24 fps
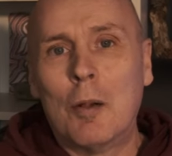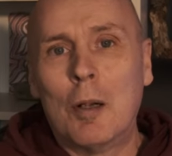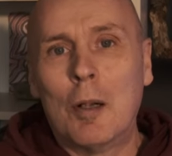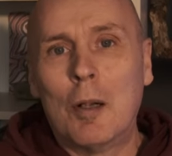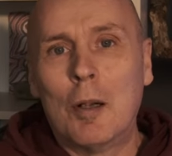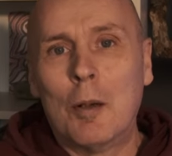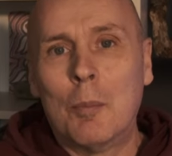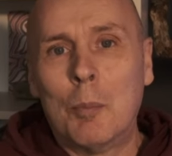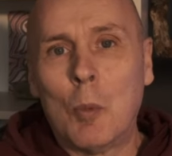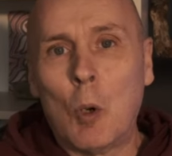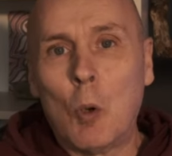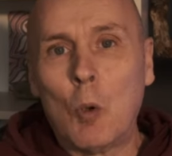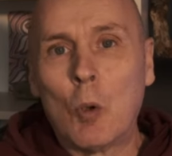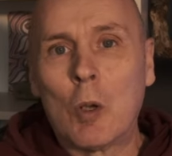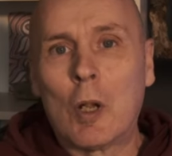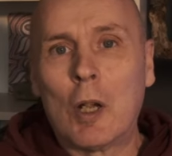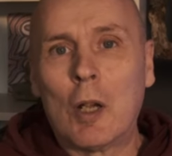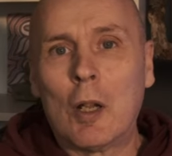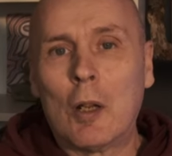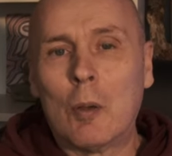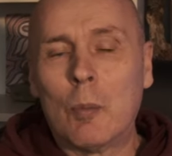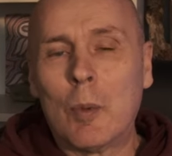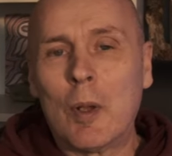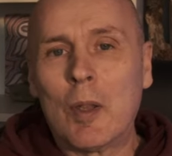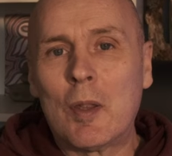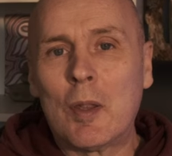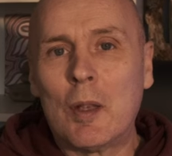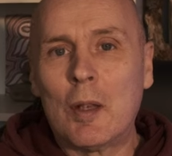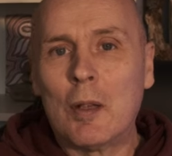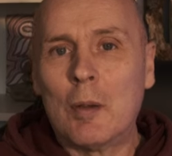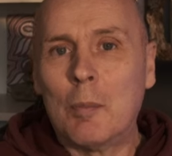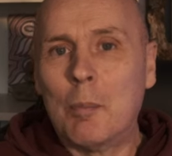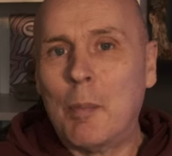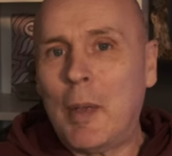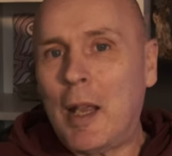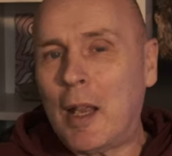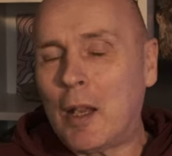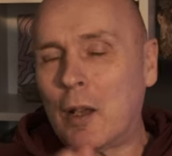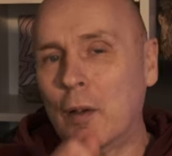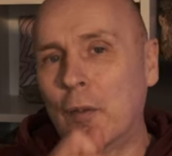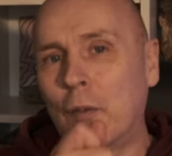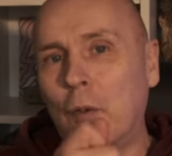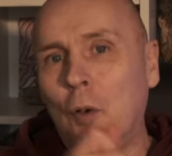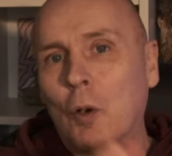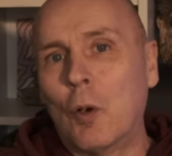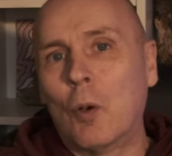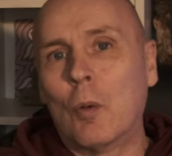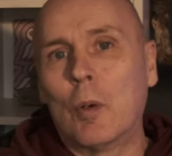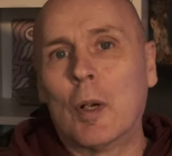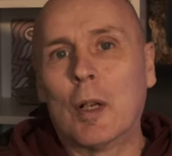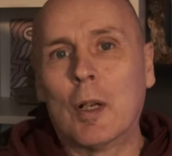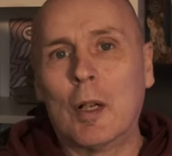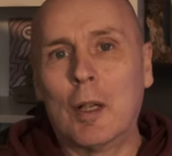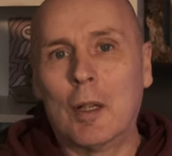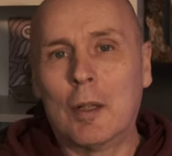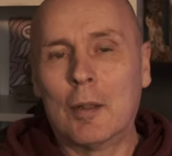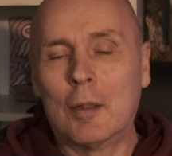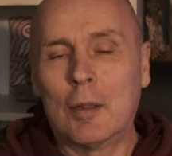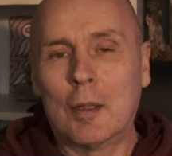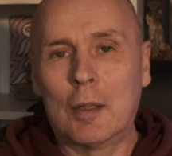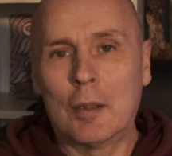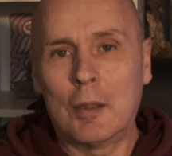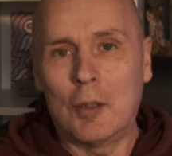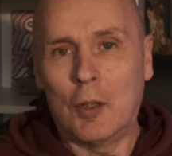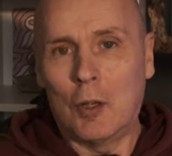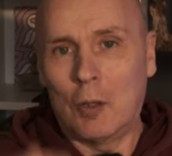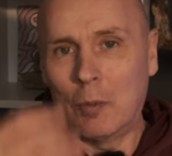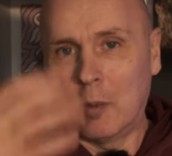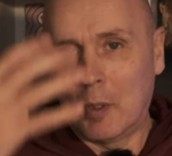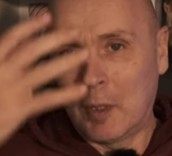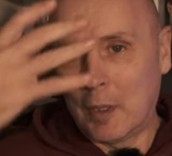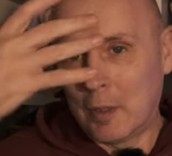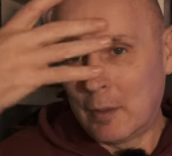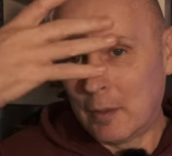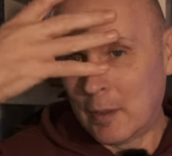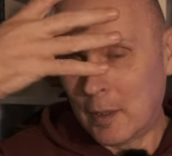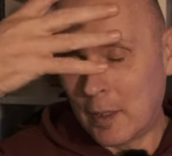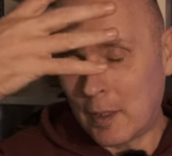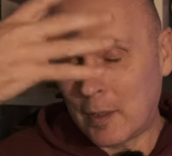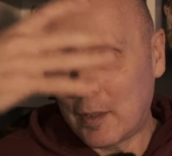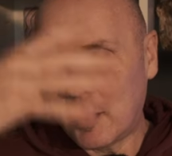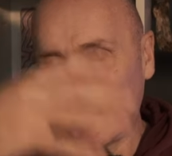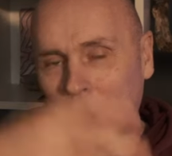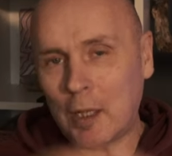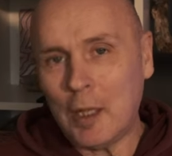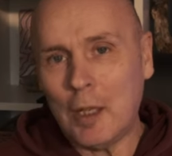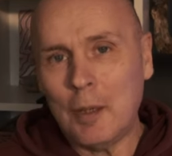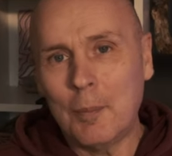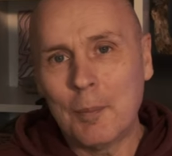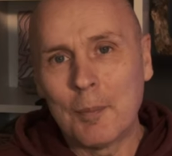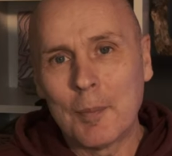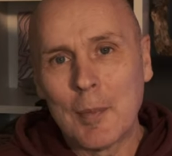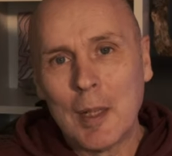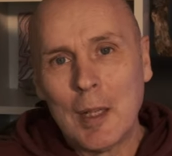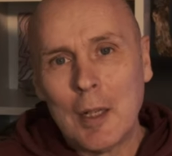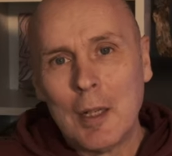mogul with a megaphone and a thingy.